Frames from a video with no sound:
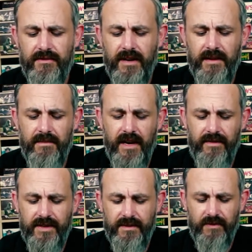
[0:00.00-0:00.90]
to
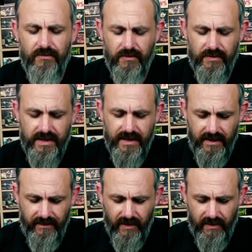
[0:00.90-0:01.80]
either some of the rules that
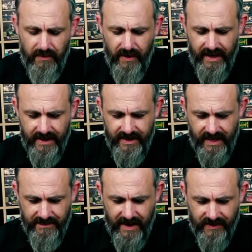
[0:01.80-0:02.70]
they're not putting into
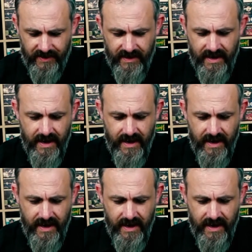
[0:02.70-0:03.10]
the expansion,